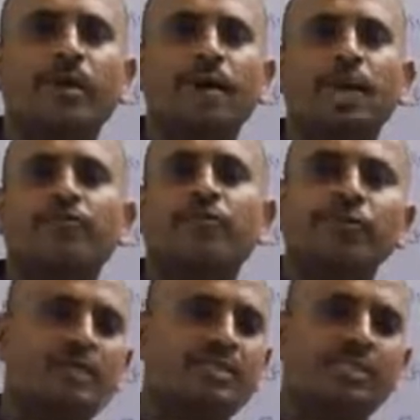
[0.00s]
or if you
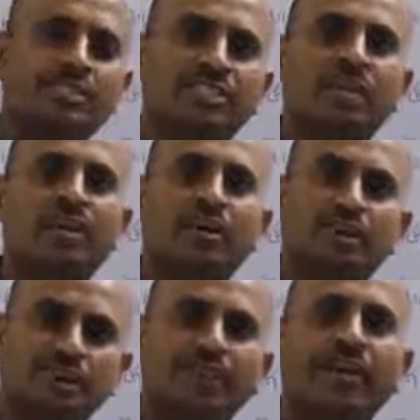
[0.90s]
place a chair
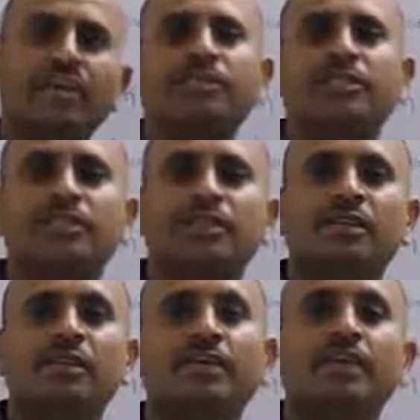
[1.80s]
on the weighing machine,